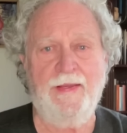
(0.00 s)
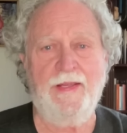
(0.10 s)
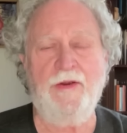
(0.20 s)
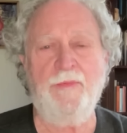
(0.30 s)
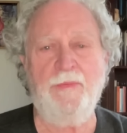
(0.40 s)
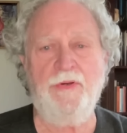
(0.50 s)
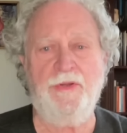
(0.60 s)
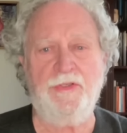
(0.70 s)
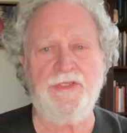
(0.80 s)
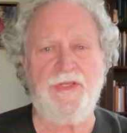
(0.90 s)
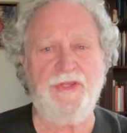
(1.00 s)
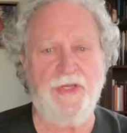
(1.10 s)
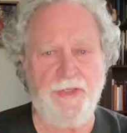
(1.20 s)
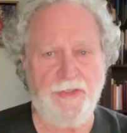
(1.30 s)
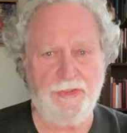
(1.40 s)
And I remember there's a
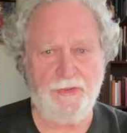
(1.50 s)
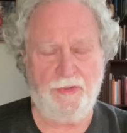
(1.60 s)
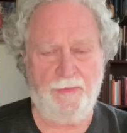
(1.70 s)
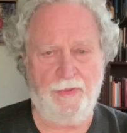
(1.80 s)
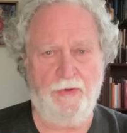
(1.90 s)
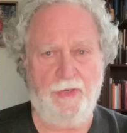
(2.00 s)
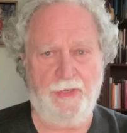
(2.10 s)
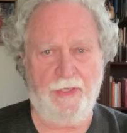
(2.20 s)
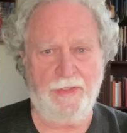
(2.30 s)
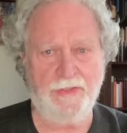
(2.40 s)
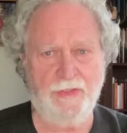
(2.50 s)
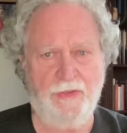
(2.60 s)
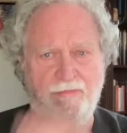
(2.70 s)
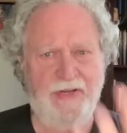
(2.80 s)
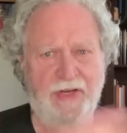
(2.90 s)
thunderstorm going on, so
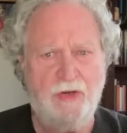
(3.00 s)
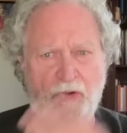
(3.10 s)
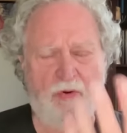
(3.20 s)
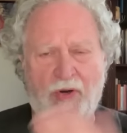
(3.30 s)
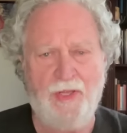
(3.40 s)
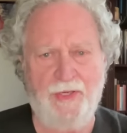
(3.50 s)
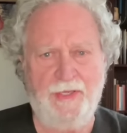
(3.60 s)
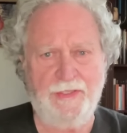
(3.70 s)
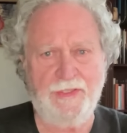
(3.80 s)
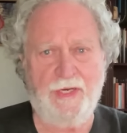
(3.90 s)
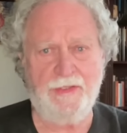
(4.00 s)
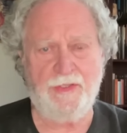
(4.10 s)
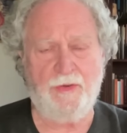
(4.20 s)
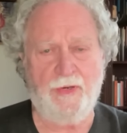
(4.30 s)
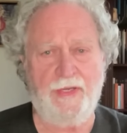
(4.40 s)
the video quality is not
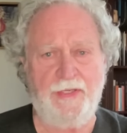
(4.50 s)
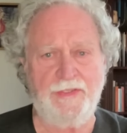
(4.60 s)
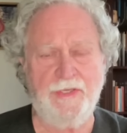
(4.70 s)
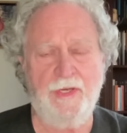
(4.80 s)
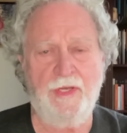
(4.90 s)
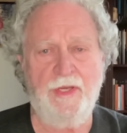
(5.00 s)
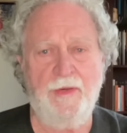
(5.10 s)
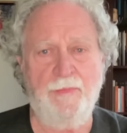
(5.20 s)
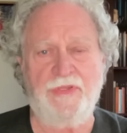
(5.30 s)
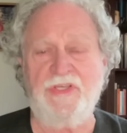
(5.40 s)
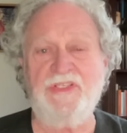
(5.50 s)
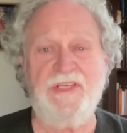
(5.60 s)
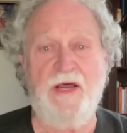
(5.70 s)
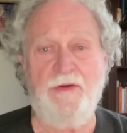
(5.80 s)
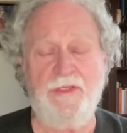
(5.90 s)
the greatest, but the
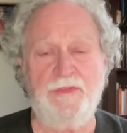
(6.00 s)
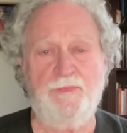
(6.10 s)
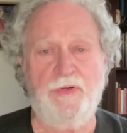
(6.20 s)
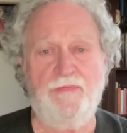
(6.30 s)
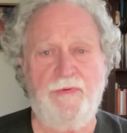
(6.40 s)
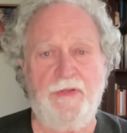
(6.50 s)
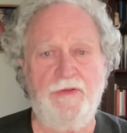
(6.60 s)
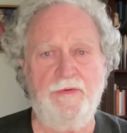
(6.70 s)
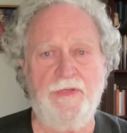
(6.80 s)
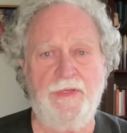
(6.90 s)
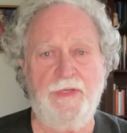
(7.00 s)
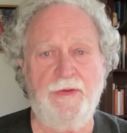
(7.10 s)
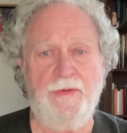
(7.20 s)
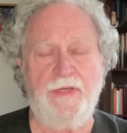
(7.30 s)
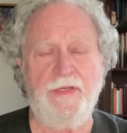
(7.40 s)
sound is perfect. You can
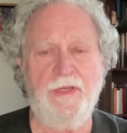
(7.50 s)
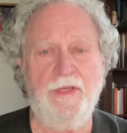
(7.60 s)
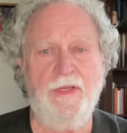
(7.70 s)
hear it.